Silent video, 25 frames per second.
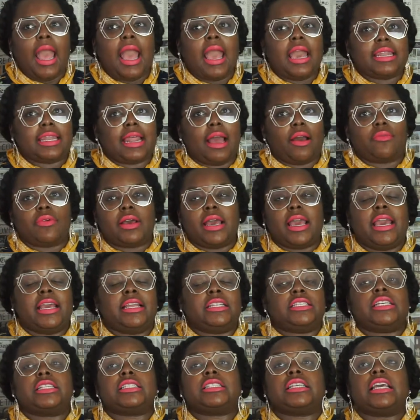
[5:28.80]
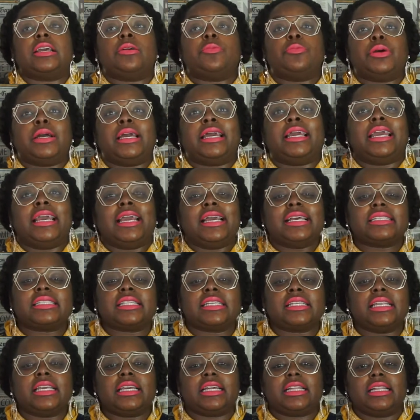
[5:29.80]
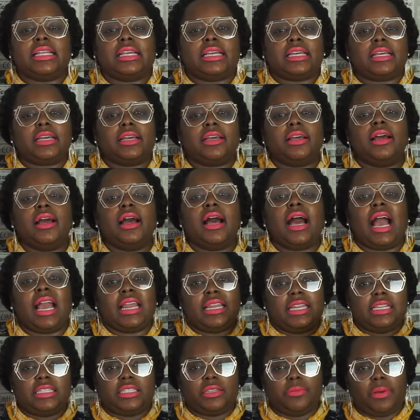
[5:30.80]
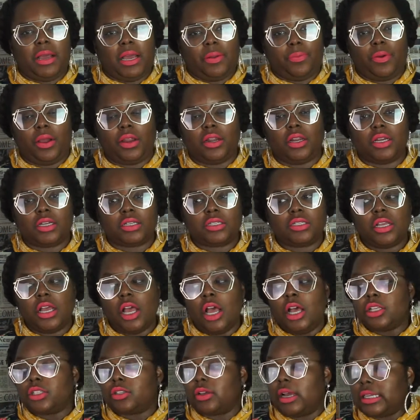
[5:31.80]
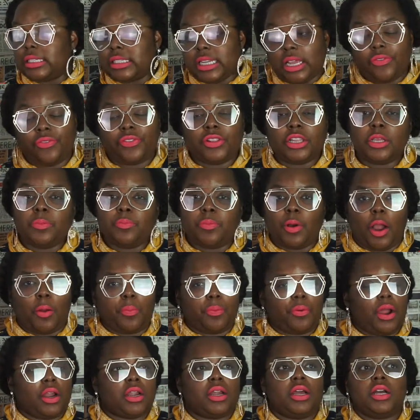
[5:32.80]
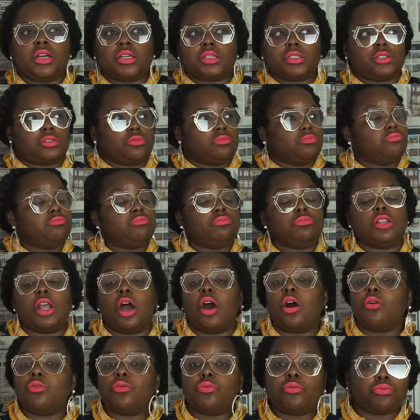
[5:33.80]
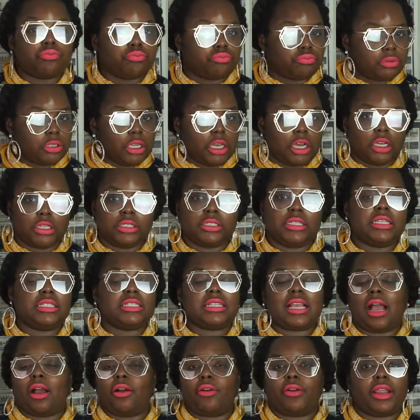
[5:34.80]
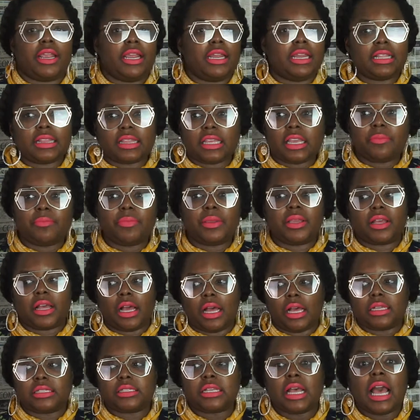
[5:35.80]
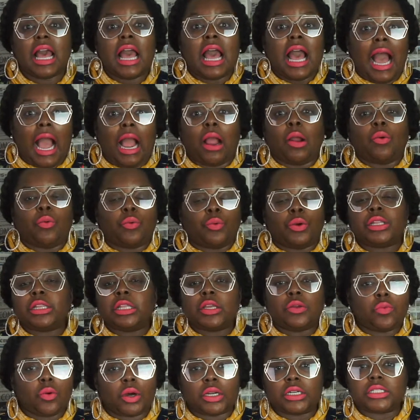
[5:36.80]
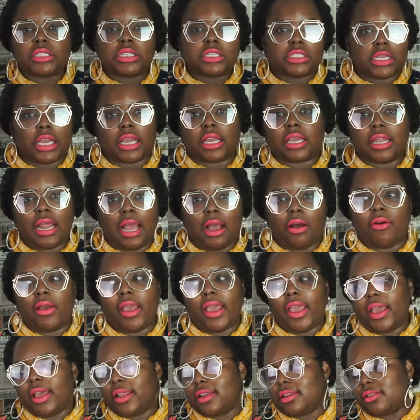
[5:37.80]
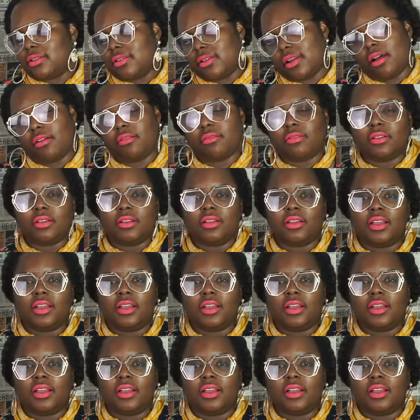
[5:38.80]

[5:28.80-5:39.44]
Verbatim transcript: and I and just it, it instantly clicked. I need to buy products. So I definitely bought products, no uh, discount or anything because I really wanted to check it out. And you know,